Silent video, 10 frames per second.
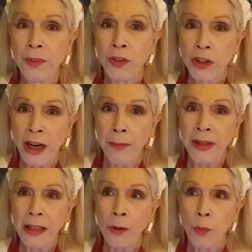
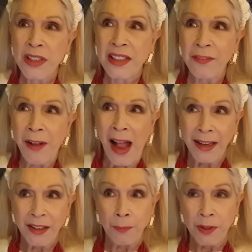Germany was
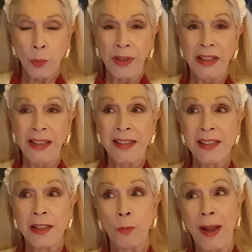divided between
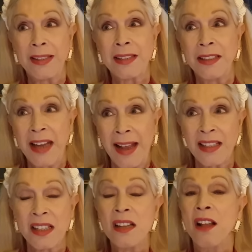East and West.
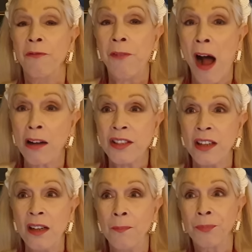Yes,
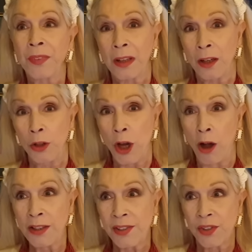Varta
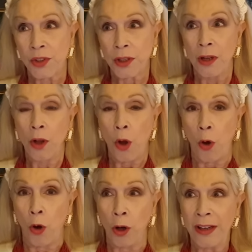lost
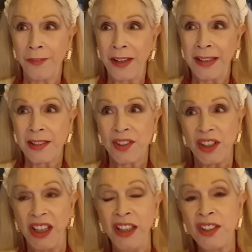all of its
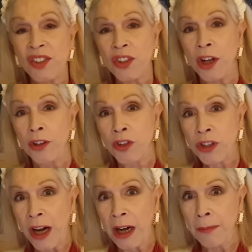East
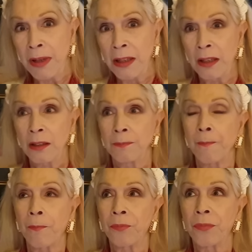German
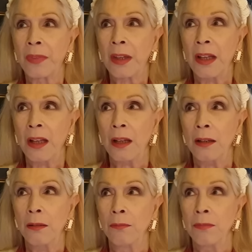
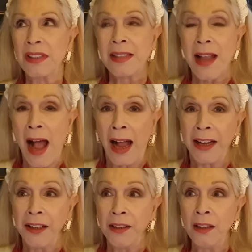
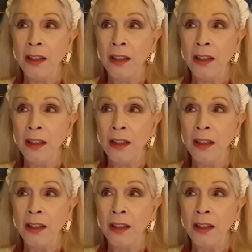side,